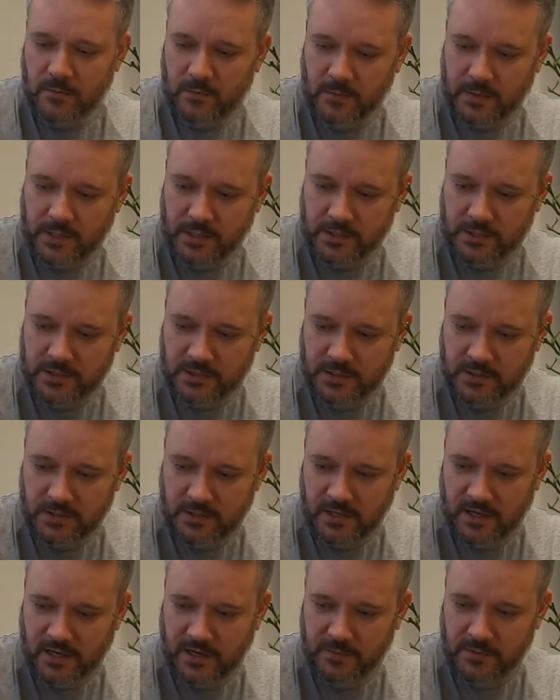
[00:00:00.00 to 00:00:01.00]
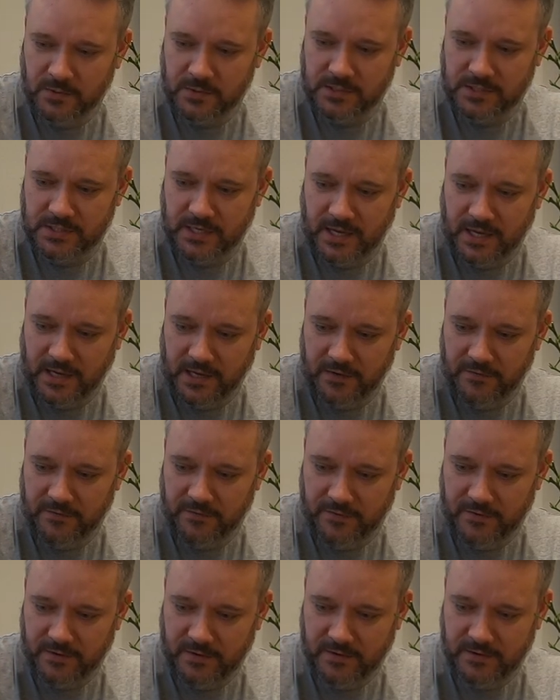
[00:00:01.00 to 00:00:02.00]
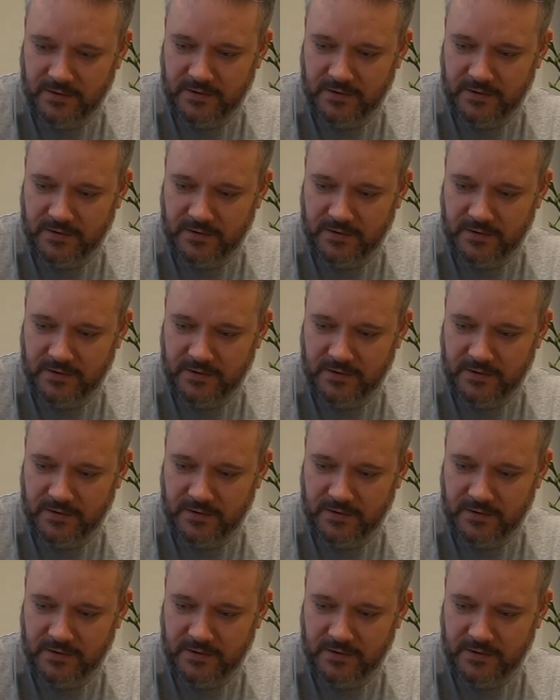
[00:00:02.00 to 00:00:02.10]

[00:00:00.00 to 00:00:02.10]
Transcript: which I will save